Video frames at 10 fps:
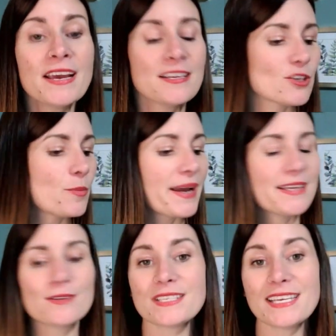So by
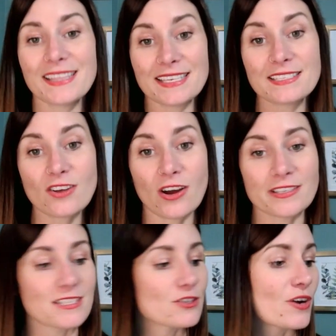using this
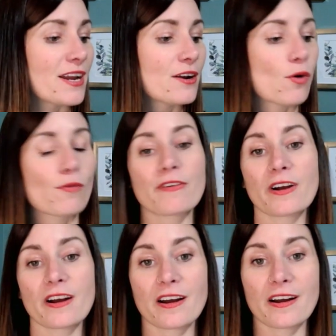concentrate
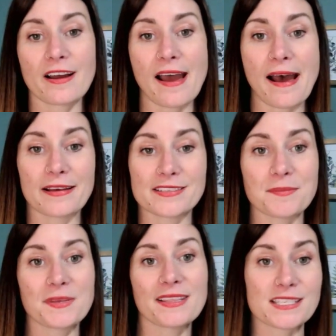over uh,
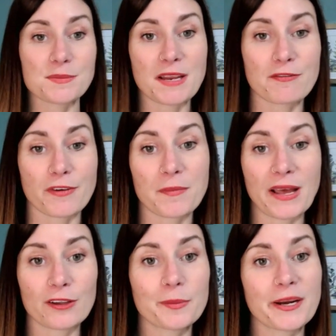something that's made from
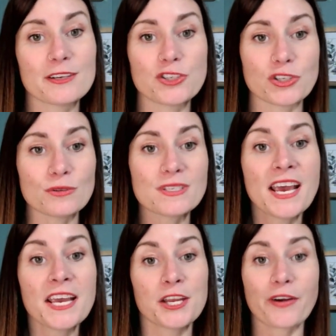elderberry juice,
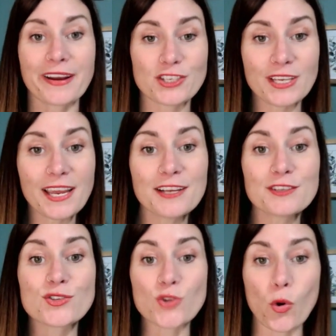you're actually getting
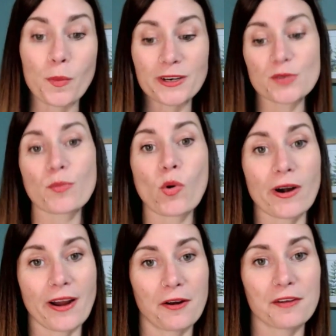so much
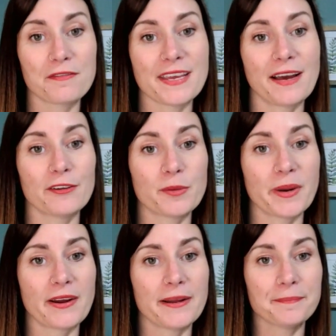more out of the
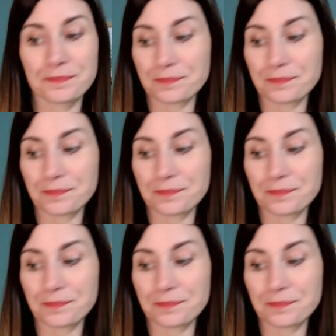elderberry.